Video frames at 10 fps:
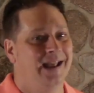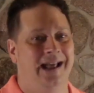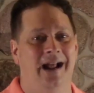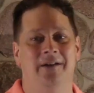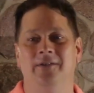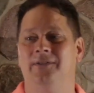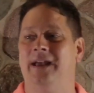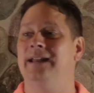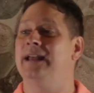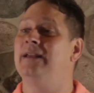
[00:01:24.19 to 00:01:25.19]
And I
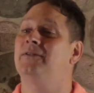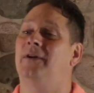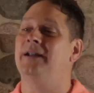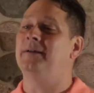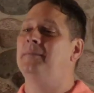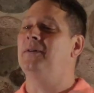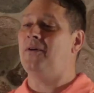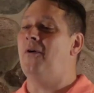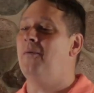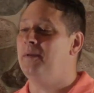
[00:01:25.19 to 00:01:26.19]
understand that he's trying to build
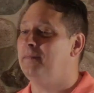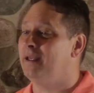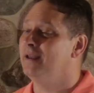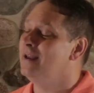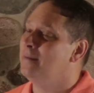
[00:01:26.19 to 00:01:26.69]
a home in me.